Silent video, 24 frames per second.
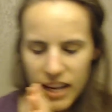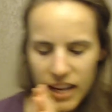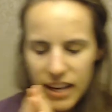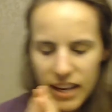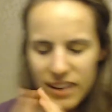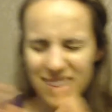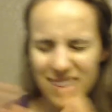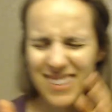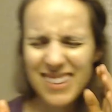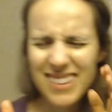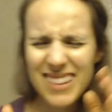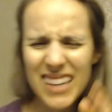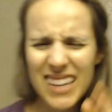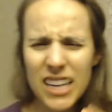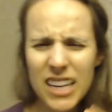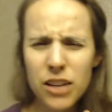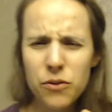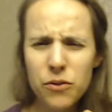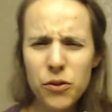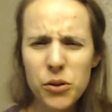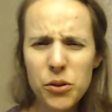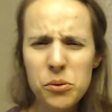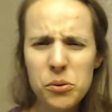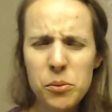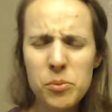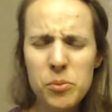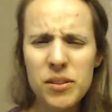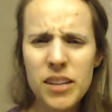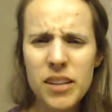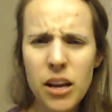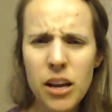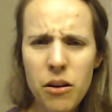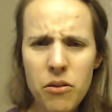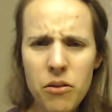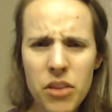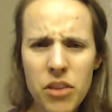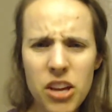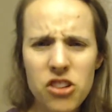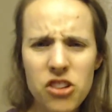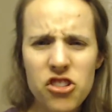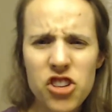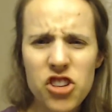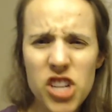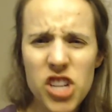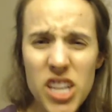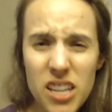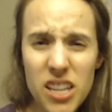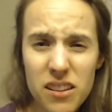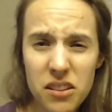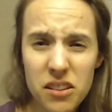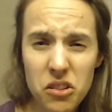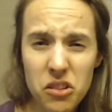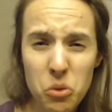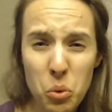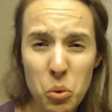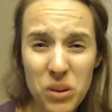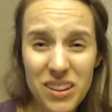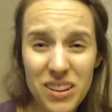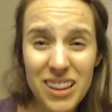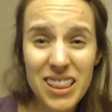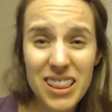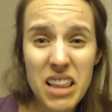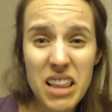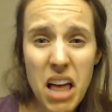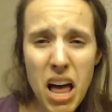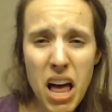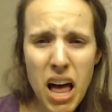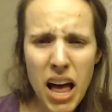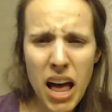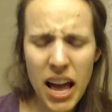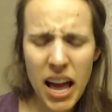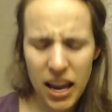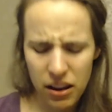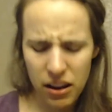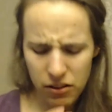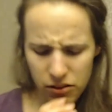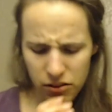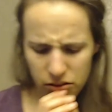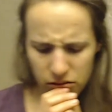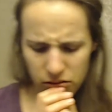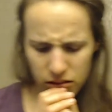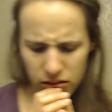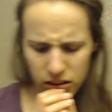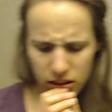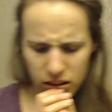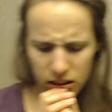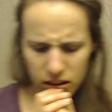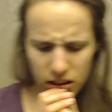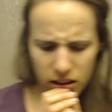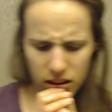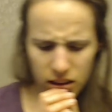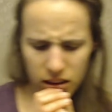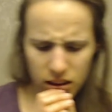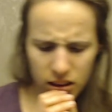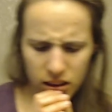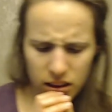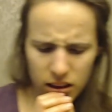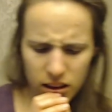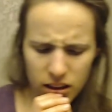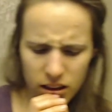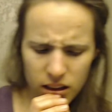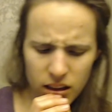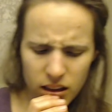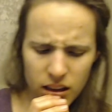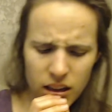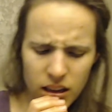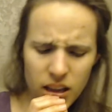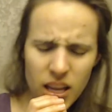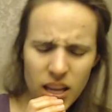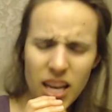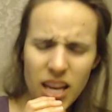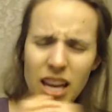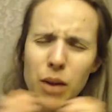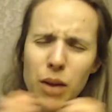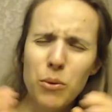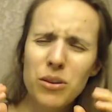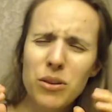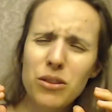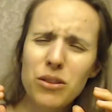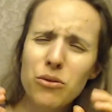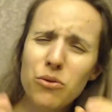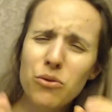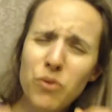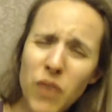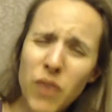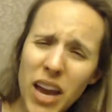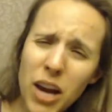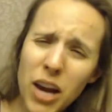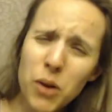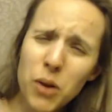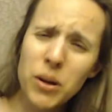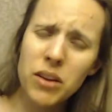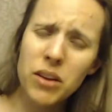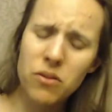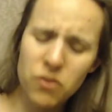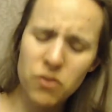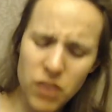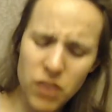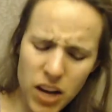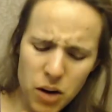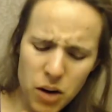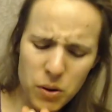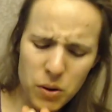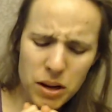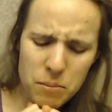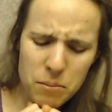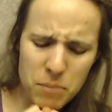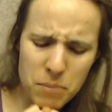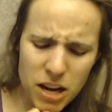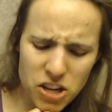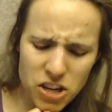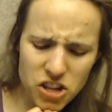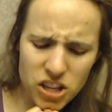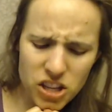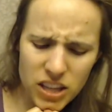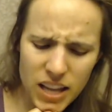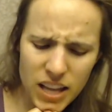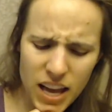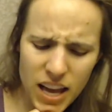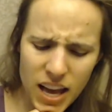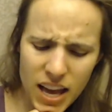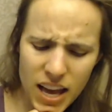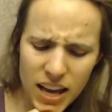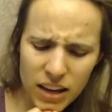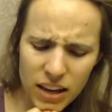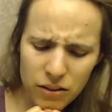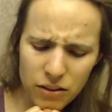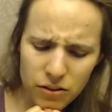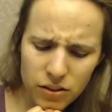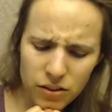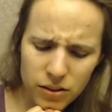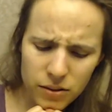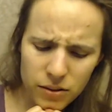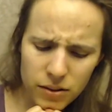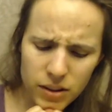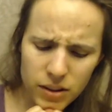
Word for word: He had seen for himself that Jesus was alive. He was very, very much alive.